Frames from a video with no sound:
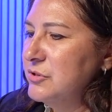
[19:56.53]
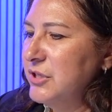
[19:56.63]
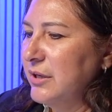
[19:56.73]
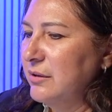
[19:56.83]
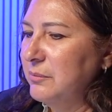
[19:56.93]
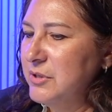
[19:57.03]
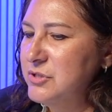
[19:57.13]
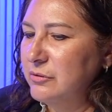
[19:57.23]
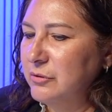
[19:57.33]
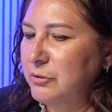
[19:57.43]
Jaylee
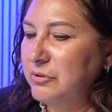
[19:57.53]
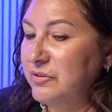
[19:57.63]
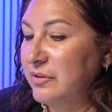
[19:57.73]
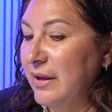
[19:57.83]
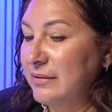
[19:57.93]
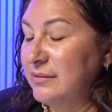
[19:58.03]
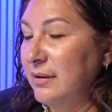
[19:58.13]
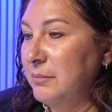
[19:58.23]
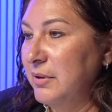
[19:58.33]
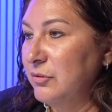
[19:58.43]
Mitchell, who was at the
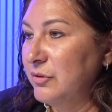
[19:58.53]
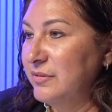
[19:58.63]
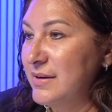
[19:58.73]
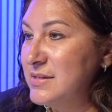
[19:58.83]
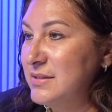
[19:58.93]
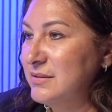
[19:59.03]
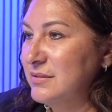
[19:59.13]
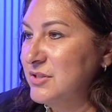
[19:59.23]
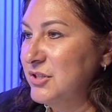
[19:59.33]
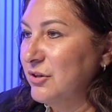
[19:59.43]
time at North Texas,
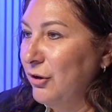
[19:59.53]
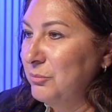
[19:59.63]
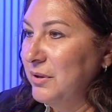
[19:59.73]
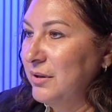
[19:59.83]
and she called me